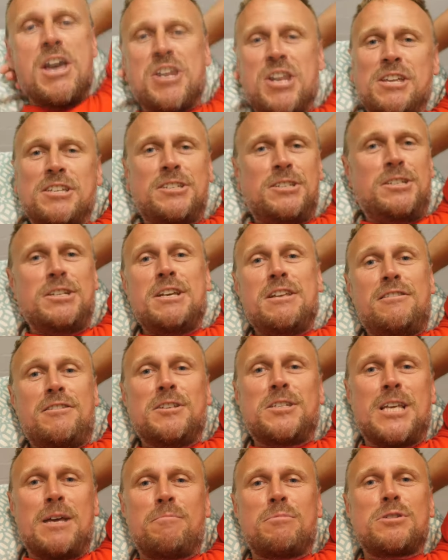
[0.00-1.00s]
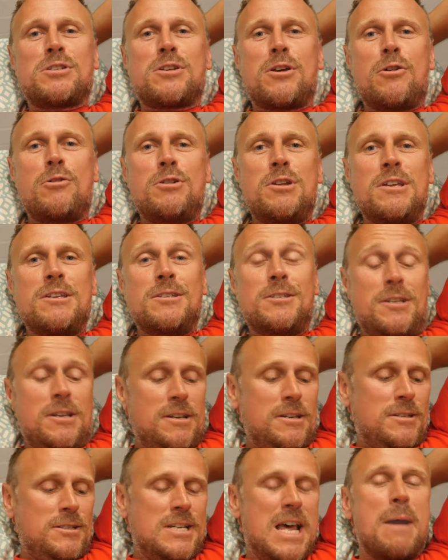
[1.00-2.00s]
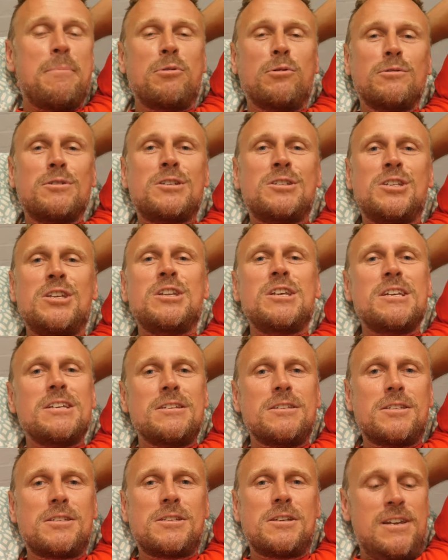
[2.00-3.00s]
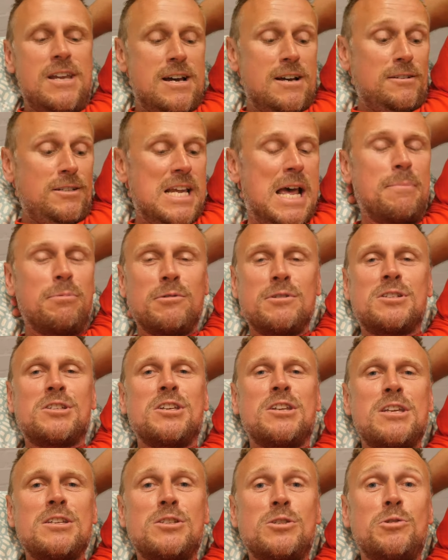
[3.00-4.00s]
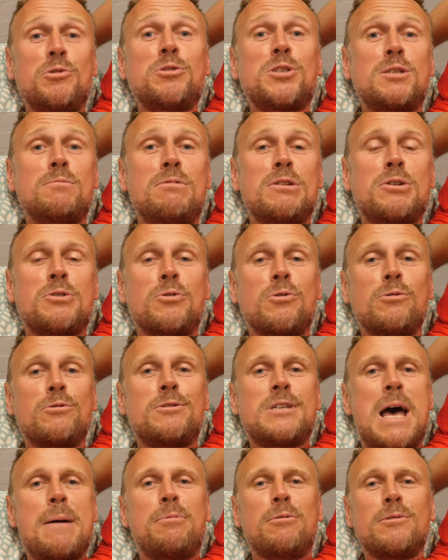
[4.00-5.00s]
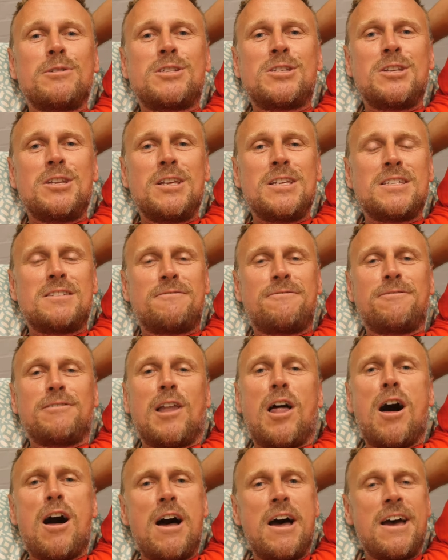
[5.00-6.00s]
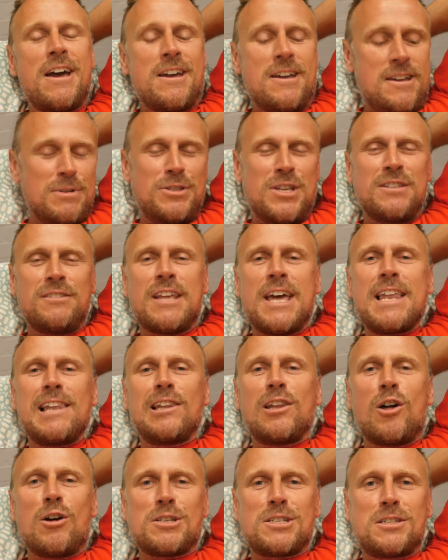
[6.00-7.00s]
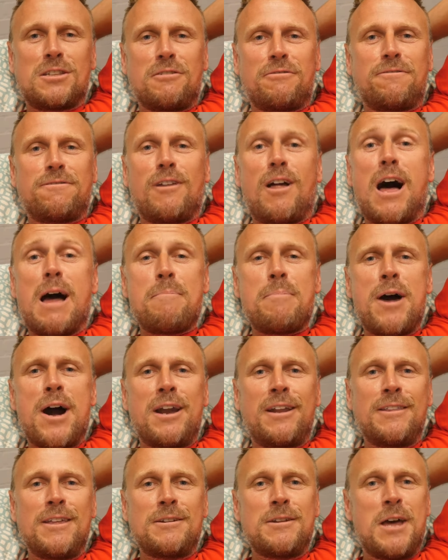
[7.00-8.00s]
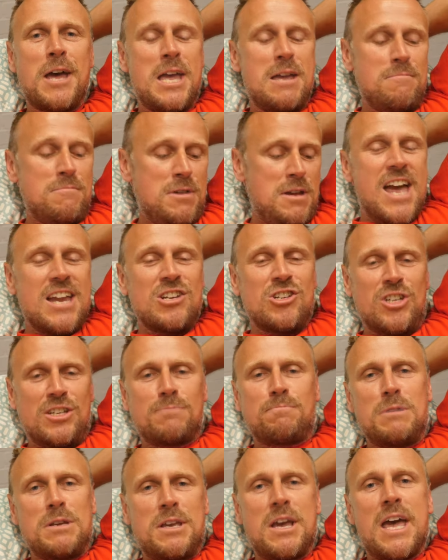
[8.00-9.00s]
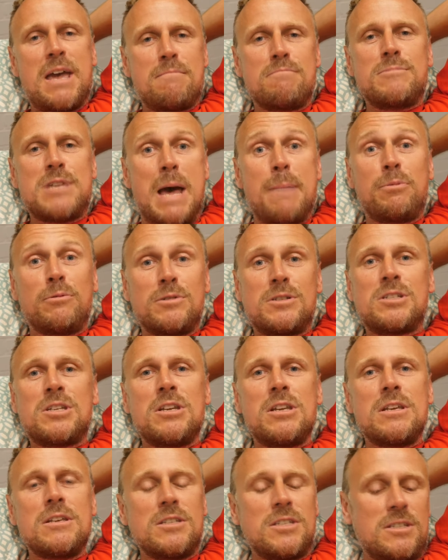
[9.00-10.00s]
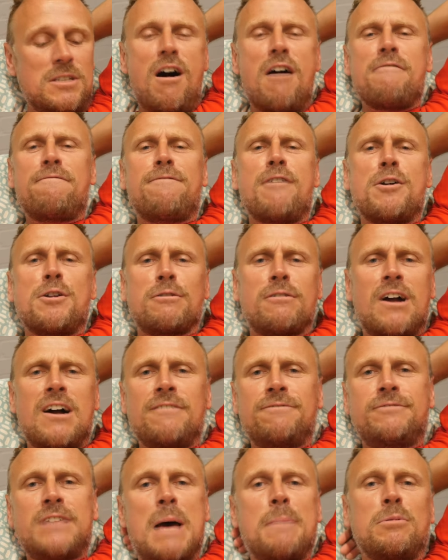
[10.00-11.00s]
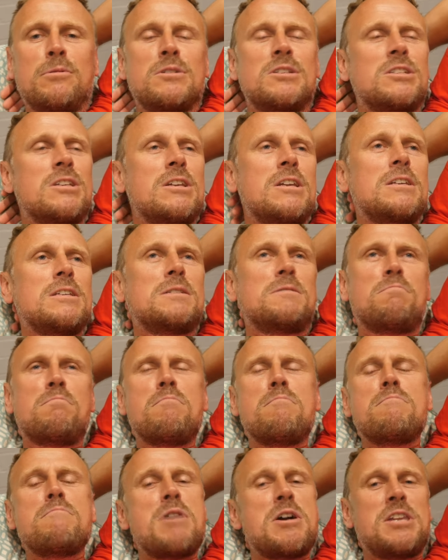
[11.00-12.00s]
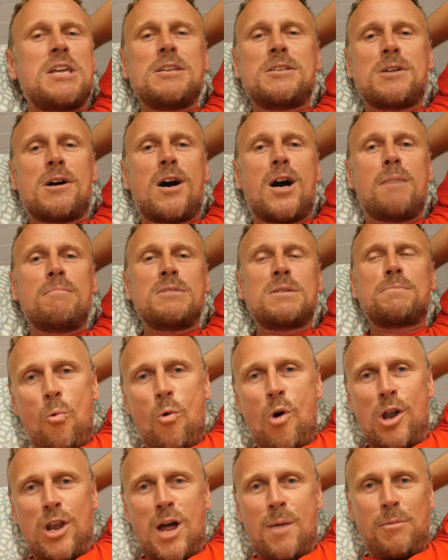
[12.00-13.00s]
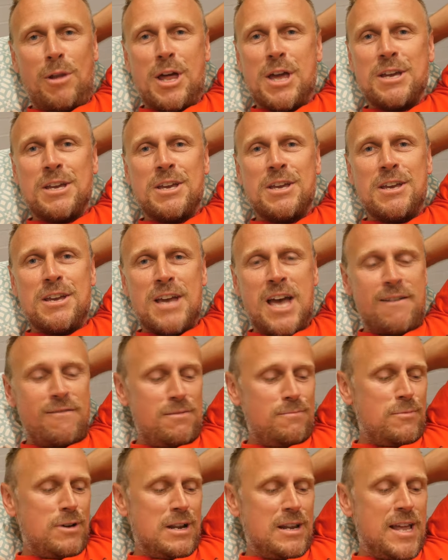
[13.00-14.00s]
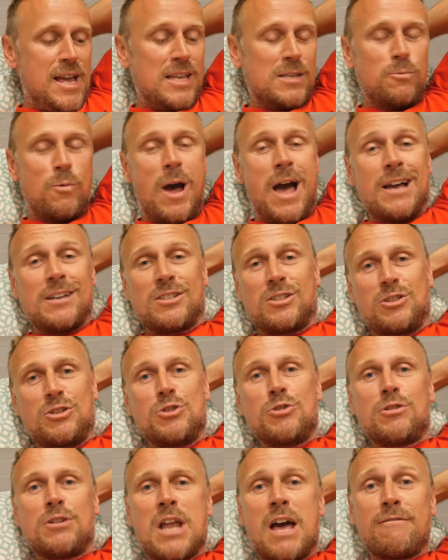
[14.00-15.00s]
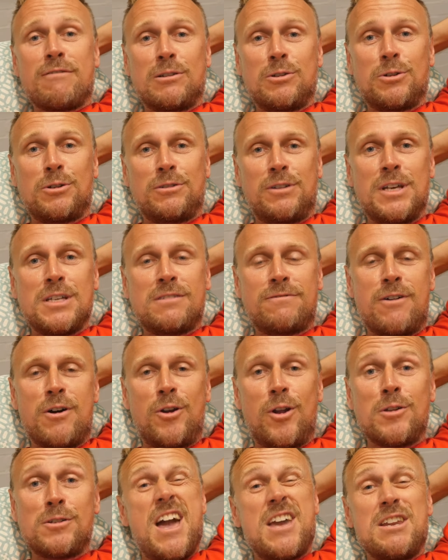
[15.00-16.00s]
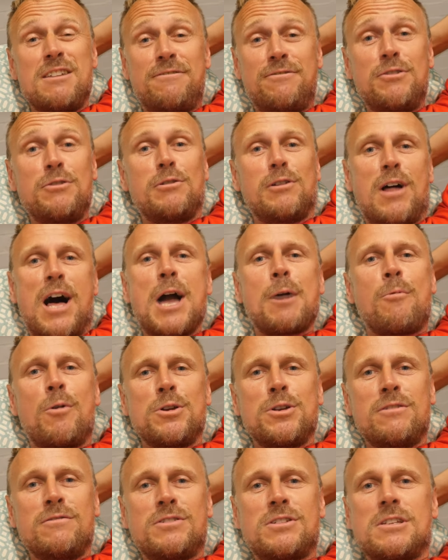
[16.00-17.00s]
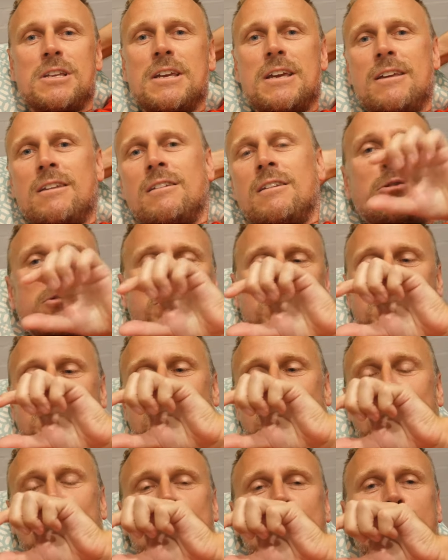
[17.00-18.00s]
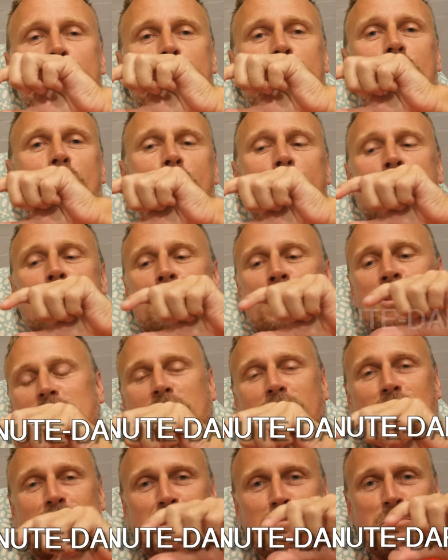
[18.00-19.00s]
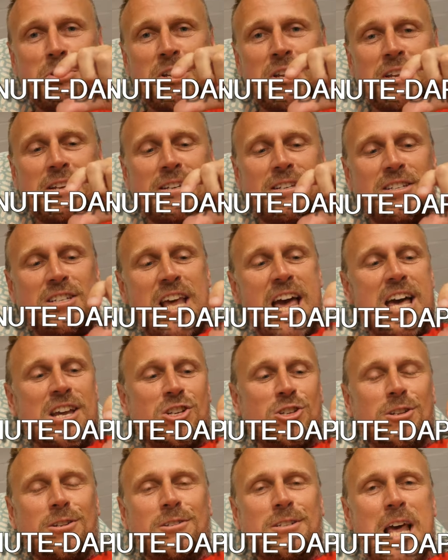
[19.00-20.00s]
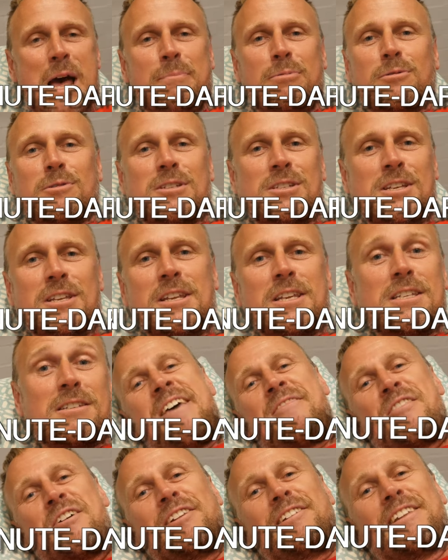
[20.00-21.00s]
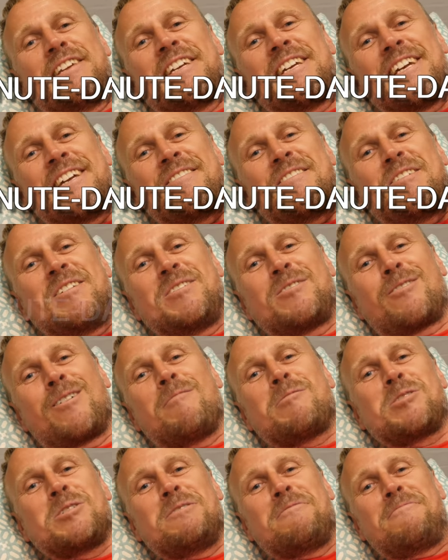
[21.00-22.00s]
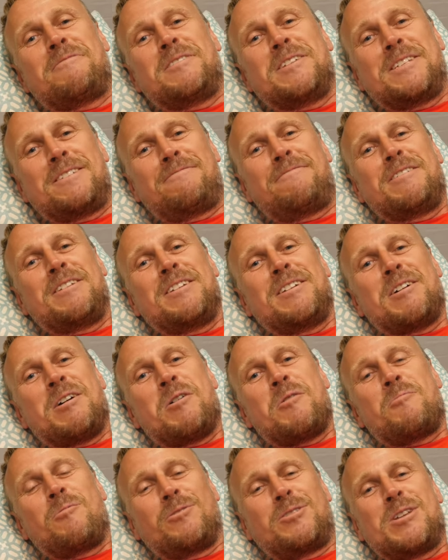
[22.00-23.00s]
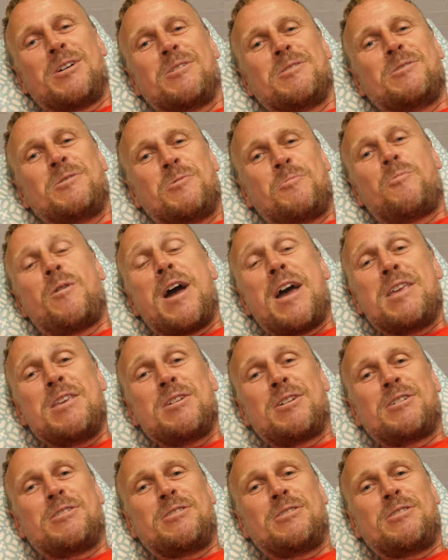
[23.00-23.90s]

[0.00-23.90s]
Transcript: NSD, this episode is Dappled Cities. Now, Dappled Cities used to be called Dappled Cities Fly, but then they lost the fly part of their name and just became Dappled Cities. I've photographed Dappled Cities many times. While I'm laying here having my legs waxed, you can have a look at these photos. And if you like what you've seen, use this coupon code, GIVESAMINUTE-DAPPLEDCITIES, and the link in the description of this video will tell you where you